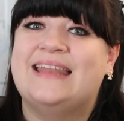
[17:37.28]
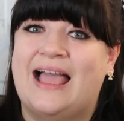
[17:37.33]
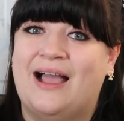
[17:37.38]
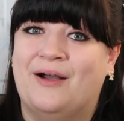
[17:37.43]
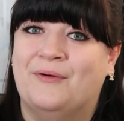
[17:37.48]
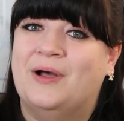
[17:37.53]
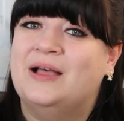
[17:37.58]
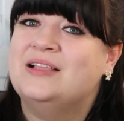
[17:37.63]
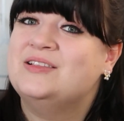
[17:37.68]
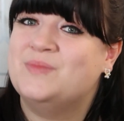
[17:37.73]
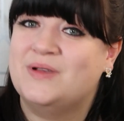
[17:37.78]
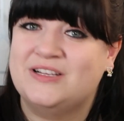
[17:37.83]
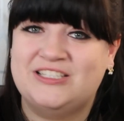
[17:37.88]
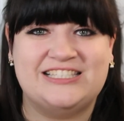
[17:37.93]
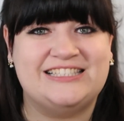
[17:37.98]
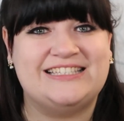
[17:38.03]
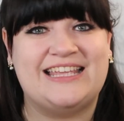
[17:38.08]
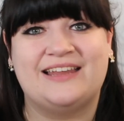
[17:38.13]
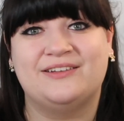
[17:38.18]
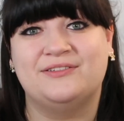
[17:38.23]
Now, as much
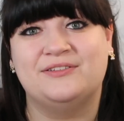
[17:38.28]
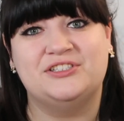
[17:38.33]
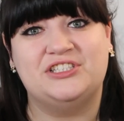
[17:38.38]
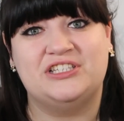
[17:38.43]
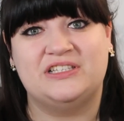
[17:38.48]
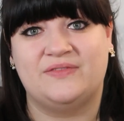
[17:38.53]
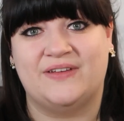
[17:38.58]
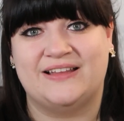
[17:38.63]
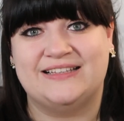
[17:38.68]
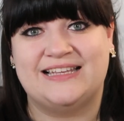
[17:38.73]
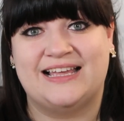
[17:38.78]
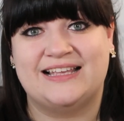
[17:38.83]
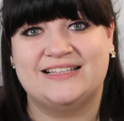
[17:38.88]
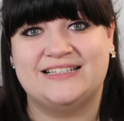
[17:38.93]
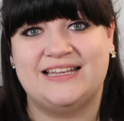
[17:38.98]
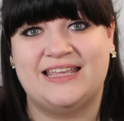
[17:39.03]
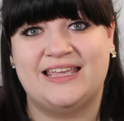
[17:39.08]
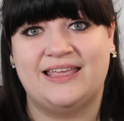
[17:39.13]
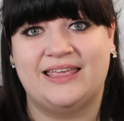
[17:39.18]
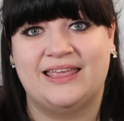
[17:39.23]
as technology is
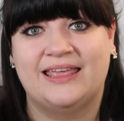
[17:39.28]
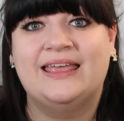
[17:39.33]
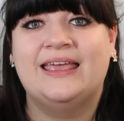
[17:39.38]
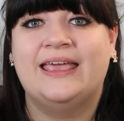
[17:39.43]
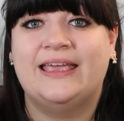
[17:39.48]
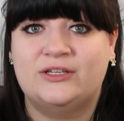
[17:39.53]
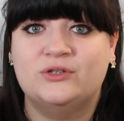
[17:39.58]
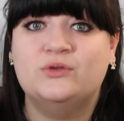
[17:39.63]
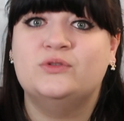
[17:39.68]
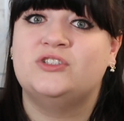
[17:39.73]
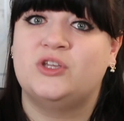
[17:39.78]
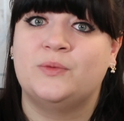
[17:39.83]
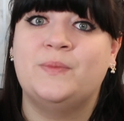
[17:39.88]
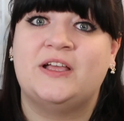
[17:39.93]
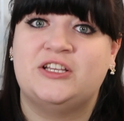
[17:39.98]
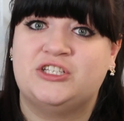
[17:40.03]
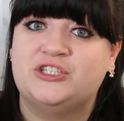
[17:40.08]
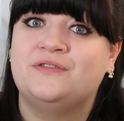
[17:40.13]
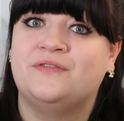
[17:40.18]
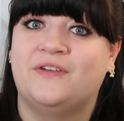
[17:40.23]
fantastic, it also
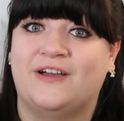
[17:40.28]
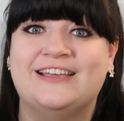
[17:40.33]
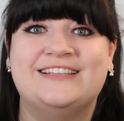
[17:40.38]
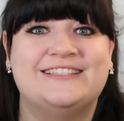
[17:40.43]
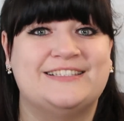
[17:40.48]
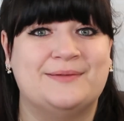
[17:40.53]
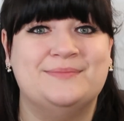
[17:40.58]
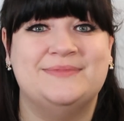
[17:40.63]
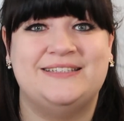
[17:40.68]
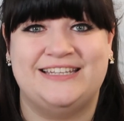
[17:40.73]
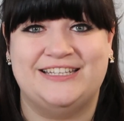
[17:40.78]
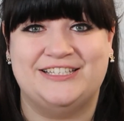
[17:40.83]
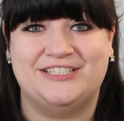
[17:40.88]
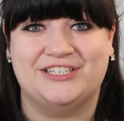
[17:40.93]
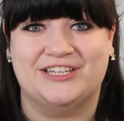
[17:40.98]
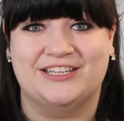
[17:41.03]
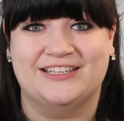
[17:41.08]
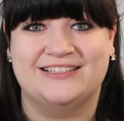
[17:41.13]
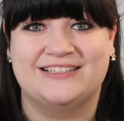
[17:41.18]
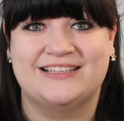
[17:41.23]
petrifies some
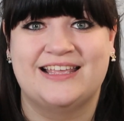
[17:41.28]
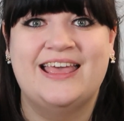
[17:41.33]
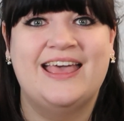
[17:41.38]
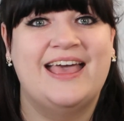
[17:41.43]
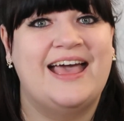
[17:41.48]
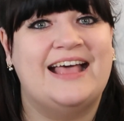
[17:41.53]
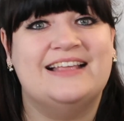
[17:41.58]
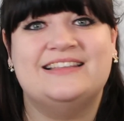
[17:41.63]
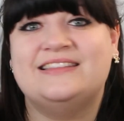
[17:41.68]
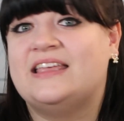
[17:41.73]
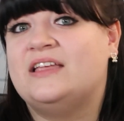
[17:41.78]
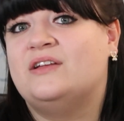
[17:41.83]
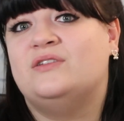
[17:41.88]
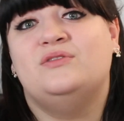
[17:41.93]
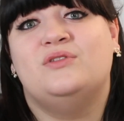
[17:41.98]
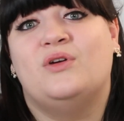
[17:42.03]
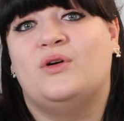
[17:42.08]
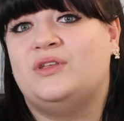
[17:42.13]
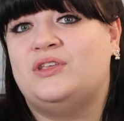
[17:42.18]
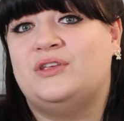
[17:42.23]
teachers as they are
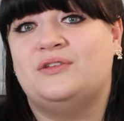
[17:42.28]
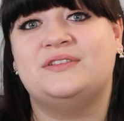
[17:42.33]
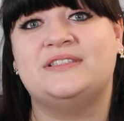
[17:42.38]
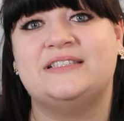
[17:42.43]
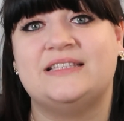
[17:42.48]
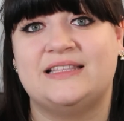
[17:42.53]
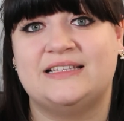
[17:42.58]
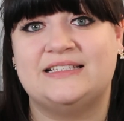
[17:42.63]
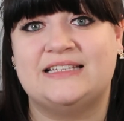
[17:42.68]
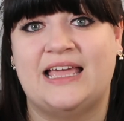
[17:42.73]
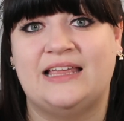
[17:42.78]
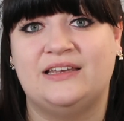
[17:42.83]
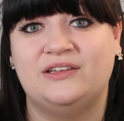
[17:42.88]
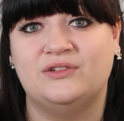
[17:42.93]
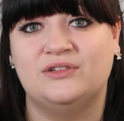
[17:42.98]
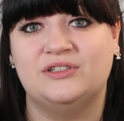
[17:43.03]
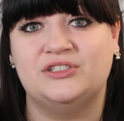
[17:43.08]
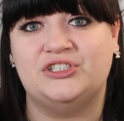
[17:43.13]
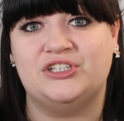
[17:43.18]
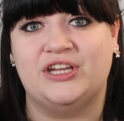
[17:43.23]
not used to the
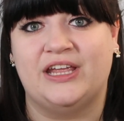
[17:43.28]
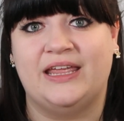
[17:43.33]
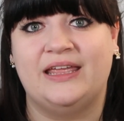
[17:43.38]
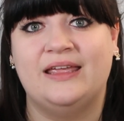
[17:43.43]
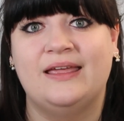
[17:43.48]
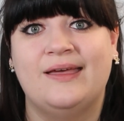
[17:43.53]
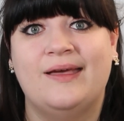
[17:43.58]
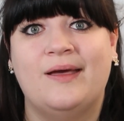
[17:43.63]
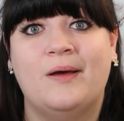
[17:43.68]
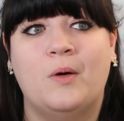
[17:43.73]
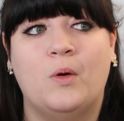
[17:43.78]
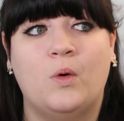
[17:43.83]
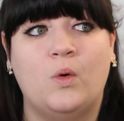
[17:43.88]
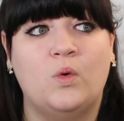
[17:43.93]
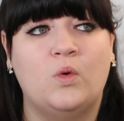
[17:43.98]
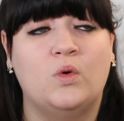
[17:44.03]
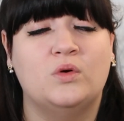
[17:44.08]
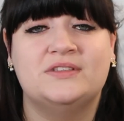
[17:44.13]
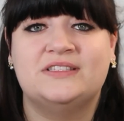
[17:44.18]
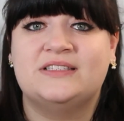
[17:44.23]
technology
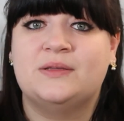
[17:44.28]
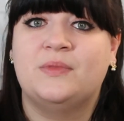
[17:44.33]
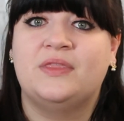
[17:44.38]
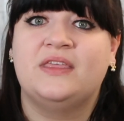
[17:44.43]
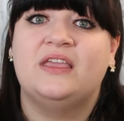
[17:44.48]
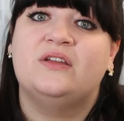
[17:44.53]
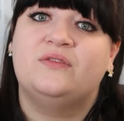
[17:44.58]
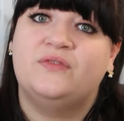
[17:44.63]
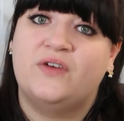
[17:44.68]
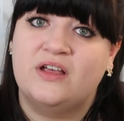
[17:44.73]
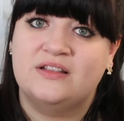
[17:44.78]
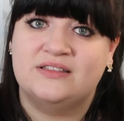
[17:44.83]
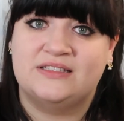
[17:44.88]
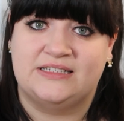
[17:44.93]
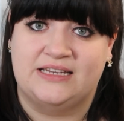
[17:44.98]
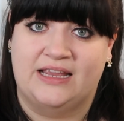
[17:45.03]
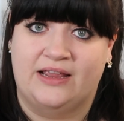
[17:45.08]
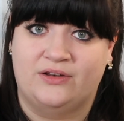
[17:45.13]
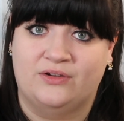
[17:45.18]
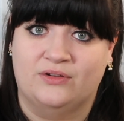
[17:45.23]
or some of the
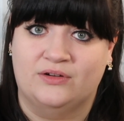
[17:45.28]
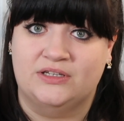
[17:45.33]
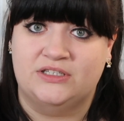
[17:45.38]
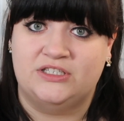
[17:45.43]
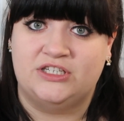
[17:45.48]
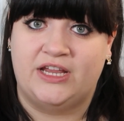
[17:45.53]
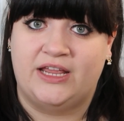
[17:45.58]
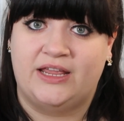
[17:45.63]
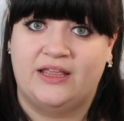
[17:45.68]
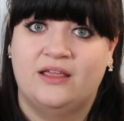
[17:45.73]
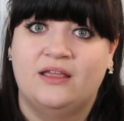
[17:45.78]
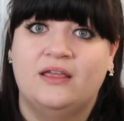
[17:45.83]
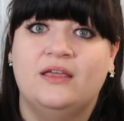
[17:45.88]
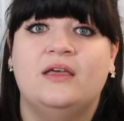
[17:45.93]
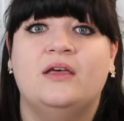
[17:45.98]
advanced technology.